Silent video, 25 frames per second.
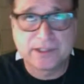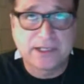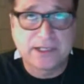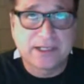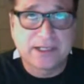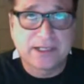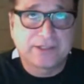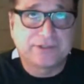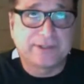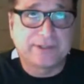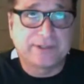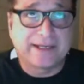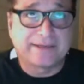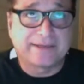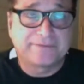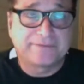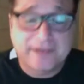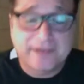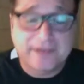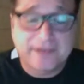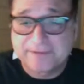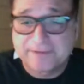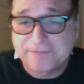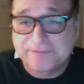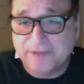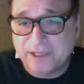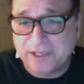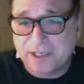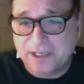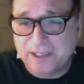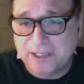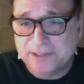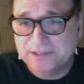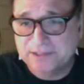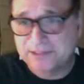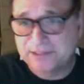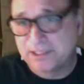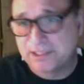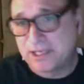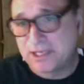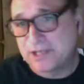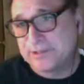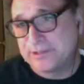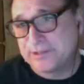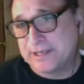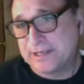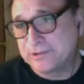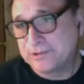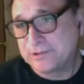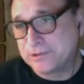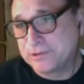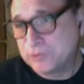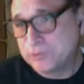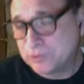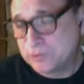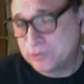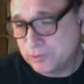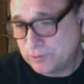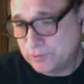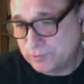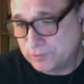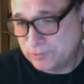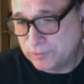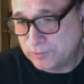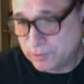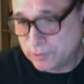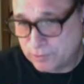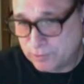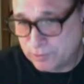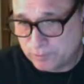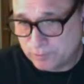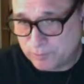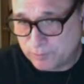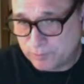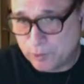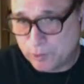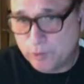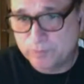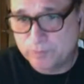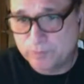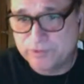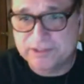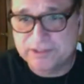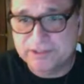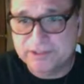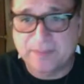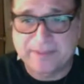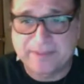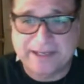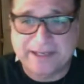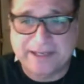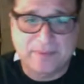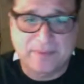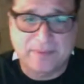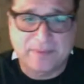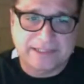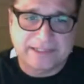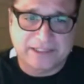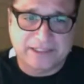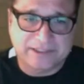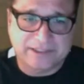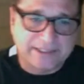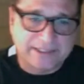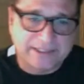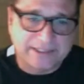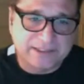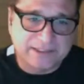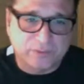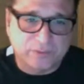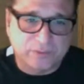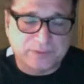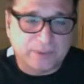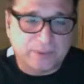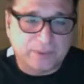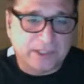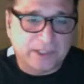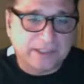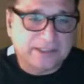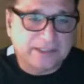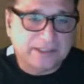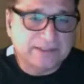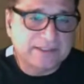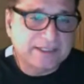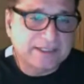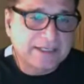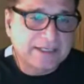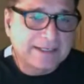you had Firefox, you had Google Chrome just coming out, was actually a Switch products.